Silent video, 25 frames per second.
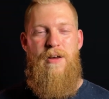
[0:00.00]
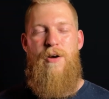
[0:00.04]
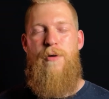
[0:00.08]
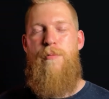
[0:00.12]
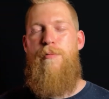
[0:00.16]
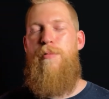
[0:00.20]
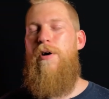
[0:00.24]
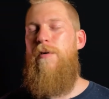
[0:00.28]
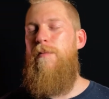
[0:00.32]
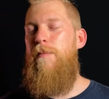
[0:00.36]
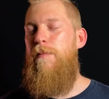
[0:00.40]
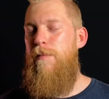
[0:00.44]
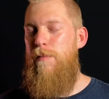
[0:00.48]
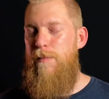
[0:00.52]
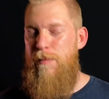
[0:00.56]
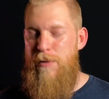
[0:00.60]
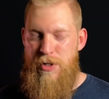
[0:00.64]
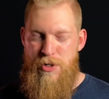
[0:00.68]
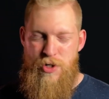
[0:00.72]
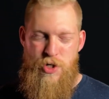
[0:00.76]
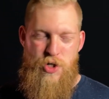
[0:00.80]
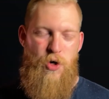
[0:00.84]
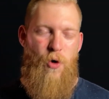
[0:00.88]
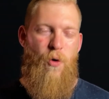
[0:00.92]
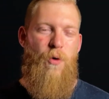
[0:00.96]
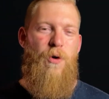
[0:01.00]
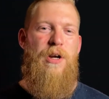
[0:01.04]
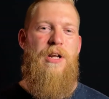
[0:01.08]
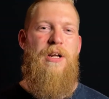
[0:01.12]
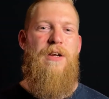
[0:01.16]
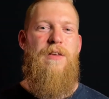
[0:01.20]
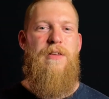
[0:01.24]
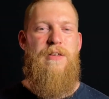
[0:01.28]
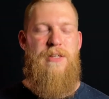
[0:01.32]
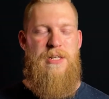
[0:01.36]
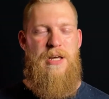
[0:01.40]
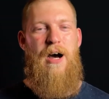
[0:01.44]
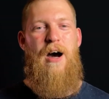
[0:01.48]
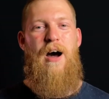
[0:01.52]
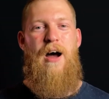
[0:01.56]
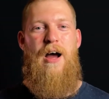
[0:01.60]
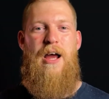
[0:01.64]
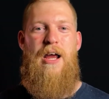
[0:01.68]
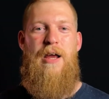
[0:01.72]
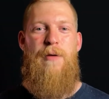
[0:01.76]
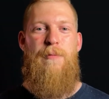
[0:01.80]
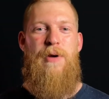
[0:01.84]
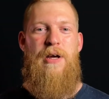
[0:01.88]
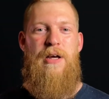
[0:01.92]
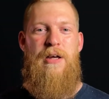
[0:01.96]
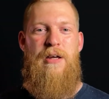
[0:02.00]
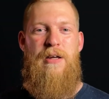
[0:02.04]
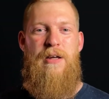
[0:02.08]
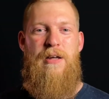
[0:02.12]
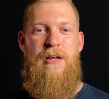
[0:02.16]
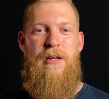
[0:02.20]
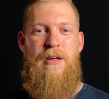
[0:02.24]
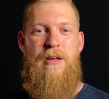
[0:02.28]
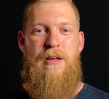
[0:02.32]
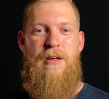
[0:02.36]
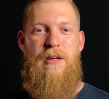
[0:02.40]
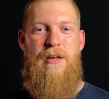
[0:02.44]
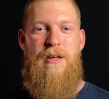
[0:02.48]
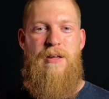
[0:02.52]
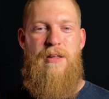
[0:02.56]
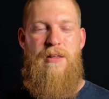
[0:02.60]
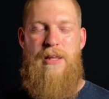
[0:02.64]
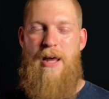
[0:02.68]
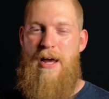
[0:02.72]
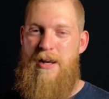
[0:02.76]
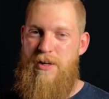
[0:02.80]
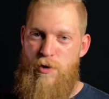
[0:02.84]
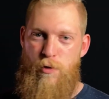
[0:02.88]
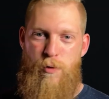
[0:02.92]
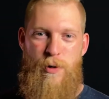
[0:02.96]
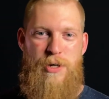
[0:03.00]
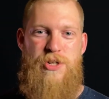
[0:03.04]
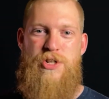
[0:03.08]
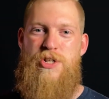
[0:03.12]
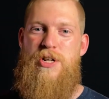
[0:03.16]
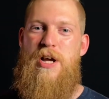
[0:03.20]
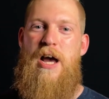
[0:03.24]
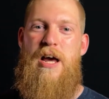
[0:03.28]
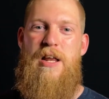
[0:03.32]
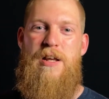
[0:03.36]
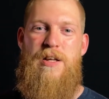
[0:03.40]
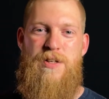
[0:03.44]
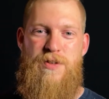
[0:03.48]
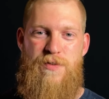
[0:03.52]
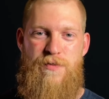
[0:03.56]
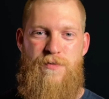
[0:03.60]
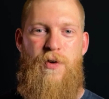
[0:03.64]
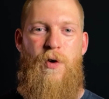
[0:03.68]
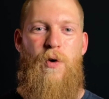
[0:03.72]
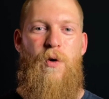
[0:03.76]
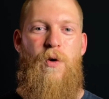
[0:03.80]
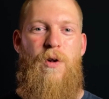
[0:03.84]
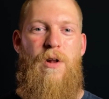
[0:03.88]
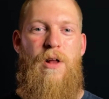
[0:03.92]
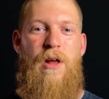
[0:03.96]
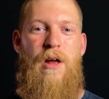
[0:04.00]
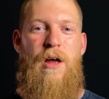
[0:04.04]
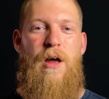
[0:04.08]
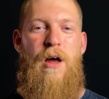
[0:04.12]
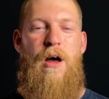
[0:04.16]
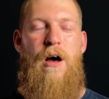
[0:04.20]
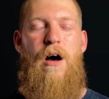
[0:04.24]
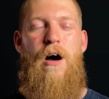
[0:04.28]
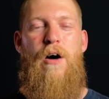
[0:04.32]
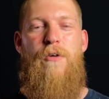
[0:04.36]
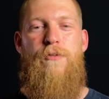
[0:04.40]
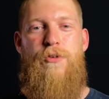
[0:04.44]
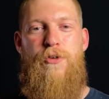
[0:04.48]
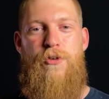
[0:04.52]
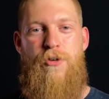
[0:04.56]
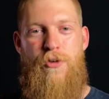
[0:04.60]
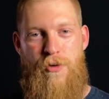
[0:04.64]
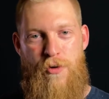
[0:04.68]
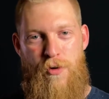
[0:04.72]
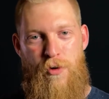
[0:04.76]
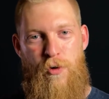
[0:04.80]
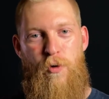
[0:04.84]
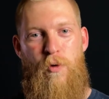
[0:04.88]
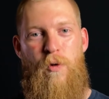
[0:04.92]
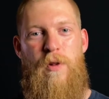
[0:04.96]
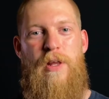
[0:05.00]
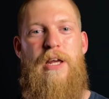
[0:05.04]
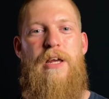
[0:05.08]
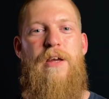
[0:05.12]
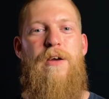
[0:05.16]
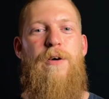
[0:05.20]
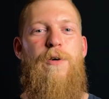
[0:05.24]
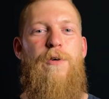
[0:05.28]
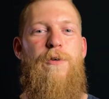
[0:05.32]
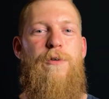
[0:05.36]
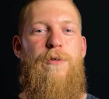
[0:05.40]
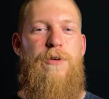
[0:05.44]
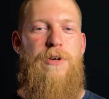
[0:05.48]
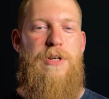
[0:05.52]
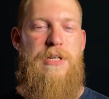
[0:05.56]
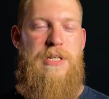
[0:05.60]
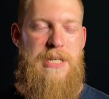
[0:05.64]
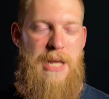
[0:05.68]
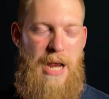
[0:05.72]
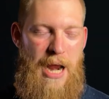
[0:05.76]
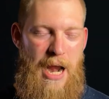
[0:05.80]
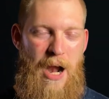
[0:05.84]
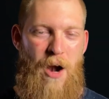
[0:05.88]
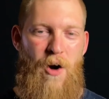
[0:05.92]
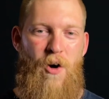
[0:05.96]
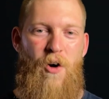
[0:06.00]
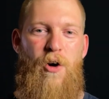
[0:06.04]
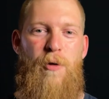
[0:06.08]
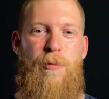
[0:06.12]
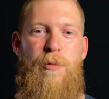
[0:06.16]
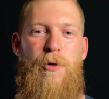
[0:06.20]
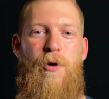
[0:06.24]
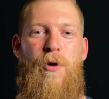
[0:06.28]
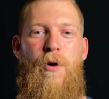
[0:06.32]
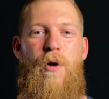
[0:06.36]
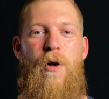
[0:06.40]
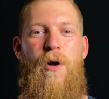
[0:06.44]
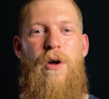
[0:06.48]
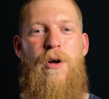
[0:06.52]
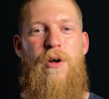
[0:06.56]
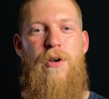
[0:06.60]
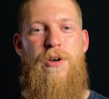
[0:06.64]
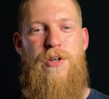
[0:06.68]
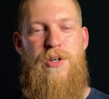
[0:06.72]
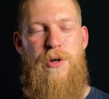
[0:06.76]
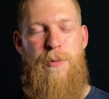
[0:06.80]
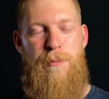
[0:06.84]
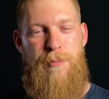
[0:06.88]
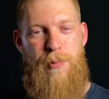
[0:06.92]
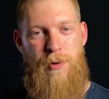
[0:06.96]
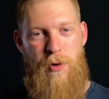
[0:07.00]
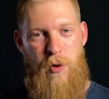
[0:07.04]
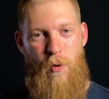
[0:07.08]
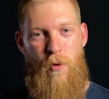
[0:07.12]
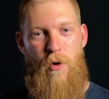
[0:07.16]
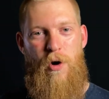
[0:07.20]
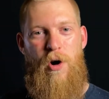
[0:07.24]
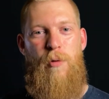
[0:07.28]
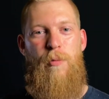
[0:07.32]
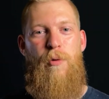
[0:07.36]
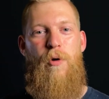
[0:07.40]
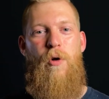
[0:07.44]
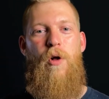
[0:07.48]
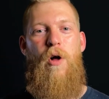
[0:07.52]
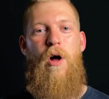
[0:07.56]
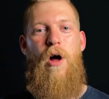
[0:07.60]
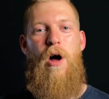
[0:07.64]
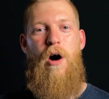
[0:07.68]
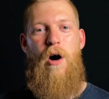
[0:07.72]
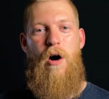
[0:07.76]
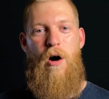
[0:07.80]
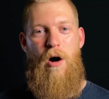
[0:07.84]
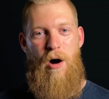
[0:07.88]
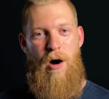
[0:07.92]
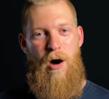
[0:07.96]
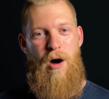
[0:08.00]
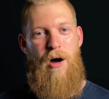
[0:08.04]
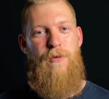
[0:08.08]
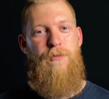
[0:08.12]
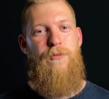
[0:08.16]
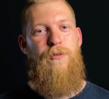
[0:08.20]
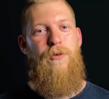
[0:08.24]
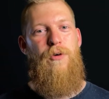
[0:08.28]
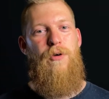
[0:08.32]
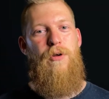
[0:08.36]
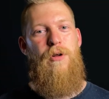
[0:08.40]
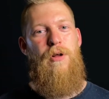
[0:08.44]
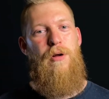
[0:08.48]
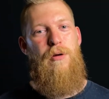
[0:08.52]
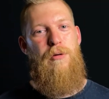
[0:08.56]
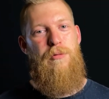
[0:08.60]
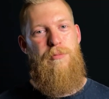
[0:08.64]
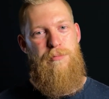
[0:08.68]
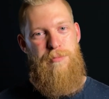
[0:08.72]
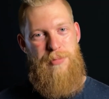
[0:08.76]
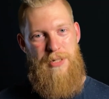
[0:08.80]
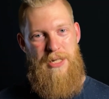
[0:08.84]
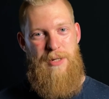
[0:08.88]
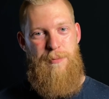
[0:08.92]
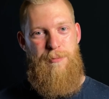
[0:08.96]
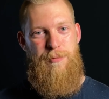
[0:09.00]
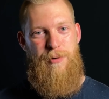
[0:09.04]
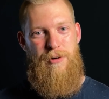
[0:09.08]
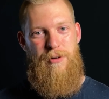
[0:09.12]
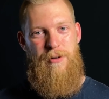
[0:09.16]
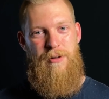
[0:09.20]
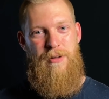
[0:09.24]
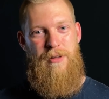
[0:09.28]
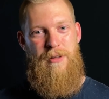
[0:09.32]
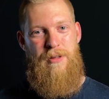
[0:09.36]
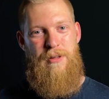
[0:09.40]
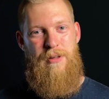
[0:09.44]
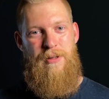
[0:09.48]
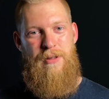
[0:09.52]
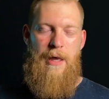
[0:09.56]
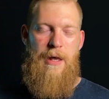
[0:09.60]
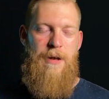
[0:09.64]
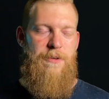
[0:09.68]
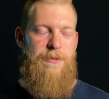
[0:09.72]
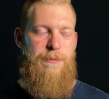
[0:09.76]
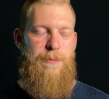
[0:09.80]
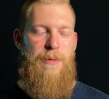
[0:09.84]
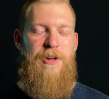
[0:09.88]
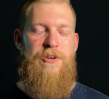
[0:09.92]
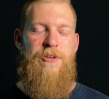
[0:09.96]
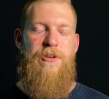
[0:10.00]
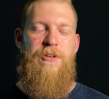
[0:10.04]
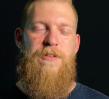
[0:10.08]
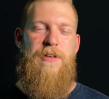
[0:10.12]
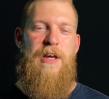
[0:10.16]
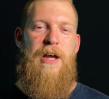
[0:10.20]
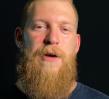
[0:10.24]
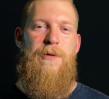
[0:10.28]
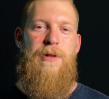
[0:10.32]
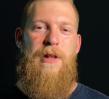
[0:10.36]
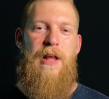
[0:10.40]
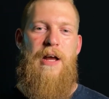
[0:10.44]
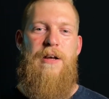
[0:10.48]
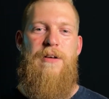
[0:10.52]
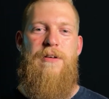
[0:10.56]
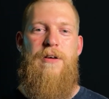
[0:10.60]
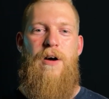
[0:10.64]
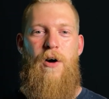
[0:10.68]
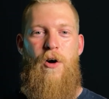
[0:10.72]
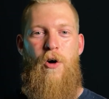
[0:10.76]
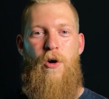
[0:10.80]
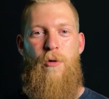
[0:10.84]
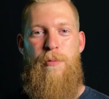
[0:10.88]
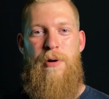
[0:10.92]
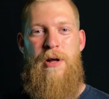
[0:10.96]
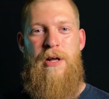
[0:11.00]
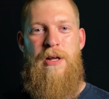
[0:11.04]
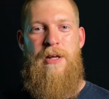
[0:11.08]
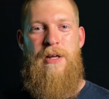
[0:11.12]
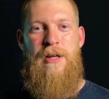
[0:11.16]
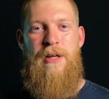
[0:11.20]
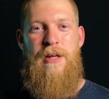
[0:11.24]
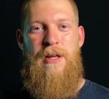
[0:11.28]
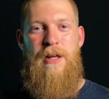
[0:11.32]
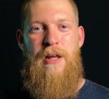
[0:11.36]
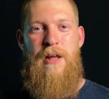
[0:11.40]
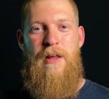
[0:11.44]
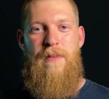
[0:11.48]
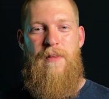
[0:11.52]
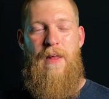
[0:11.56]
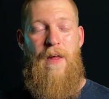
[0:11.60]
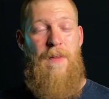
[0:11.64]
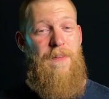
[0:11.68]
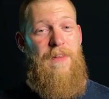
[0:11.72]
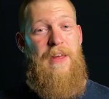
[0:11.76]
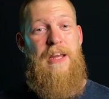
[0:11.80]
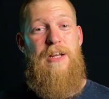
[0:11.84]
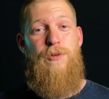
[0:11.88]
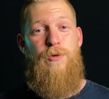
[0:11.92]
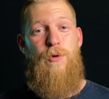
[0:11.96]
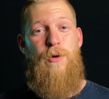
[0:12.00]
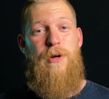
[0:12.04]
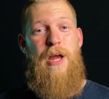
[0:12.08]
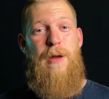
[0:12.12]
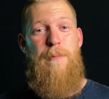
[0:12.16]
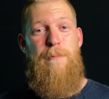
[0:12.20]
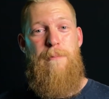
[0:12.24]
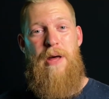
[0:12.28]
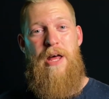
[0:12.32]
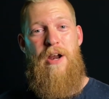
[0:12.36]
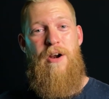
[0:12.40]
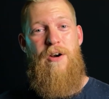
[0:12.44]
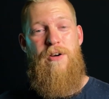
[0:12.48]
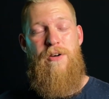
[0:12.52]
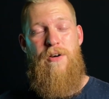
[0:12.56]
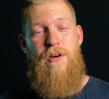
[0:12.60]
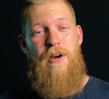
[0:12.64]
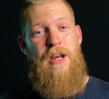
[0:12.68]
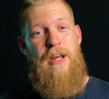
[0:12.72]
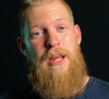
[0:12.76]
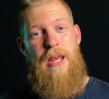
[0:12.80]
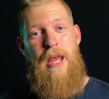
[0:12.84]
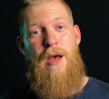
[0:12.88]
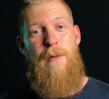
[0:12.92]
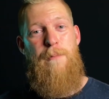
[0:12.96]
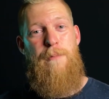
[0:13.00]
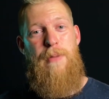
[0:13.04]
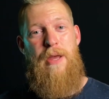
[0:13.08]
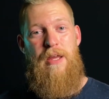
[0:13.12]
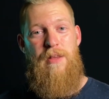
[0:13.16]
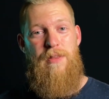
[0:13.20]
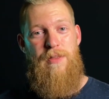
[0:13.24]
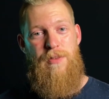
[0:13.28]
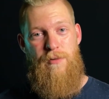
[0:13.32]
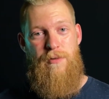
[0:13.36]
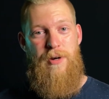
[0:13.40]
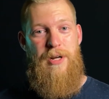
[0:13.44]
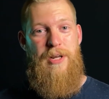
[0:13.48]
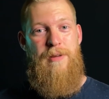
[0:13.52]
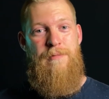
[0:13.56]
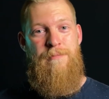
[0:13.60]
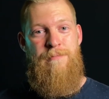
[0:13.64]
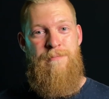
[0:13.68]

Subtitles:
But majority of the time, that Twitch chat is full of truly terrible, deplorable, awful people. And as much as I would like to hope that things will get better during Campaign 3,